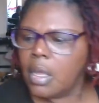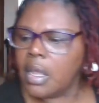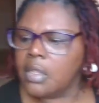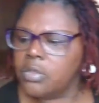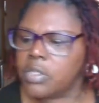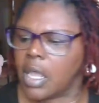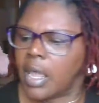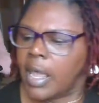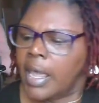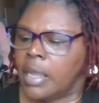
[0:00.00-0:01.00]
And you said
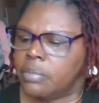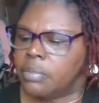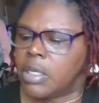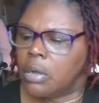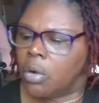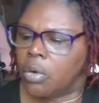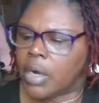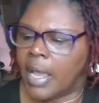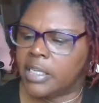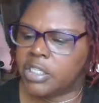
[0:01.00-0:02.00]
add me on
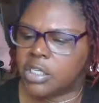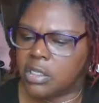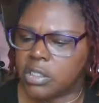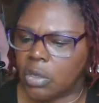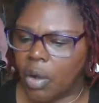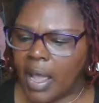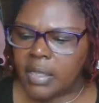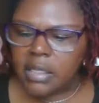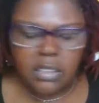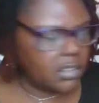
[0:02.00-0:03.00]
I G so I
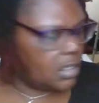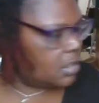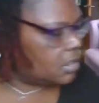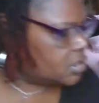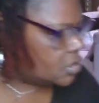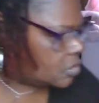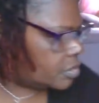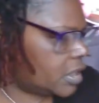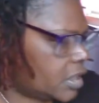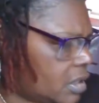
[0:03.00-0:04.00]
can send the
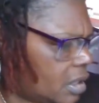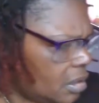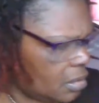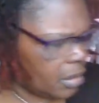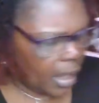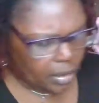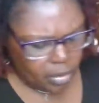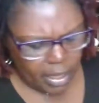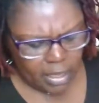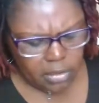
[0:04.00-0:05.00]
Zoom link. Oh, I don't
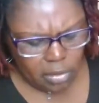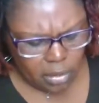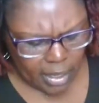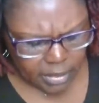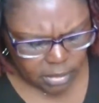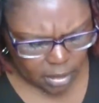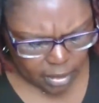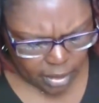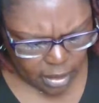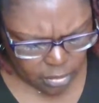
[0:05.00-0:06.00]
have you on, I
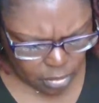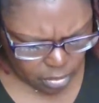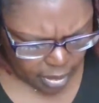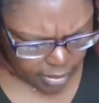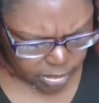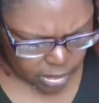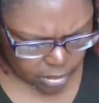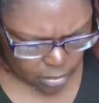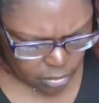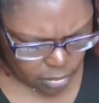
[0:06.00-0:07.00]
don't have you on I
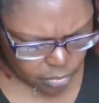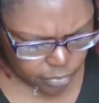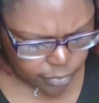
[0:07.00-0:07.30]
G. Hold on.